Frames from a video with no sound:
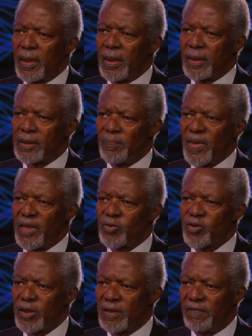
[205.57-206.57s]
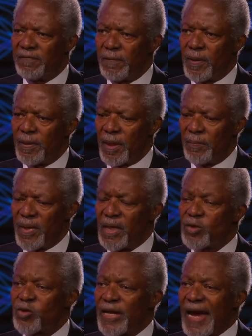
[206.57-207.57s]
Is military
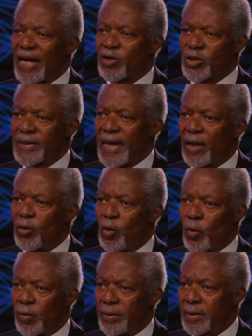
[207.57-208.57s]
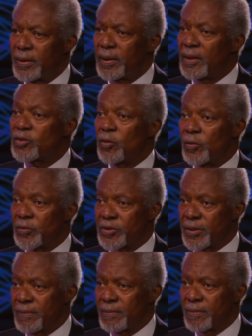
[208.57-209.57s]
action alone the
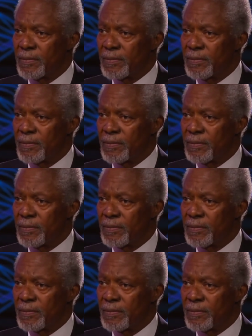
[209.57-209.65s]
solution?